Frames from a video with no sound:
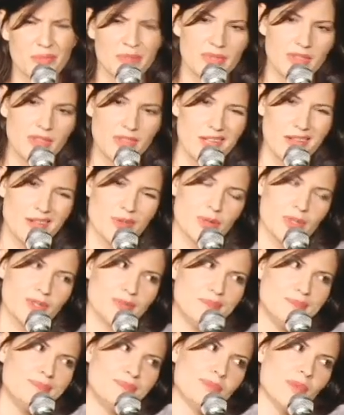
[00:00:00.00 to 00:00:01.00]
But they
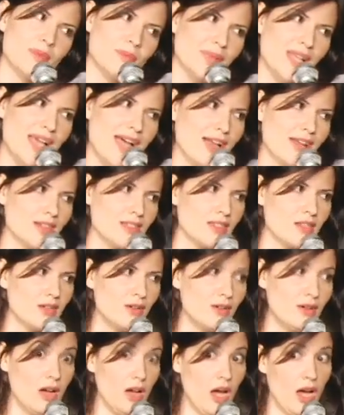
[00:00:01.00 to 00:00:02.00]
were black,
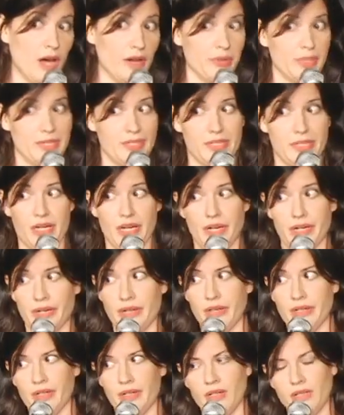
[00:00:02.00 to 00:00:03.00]
so I was scared.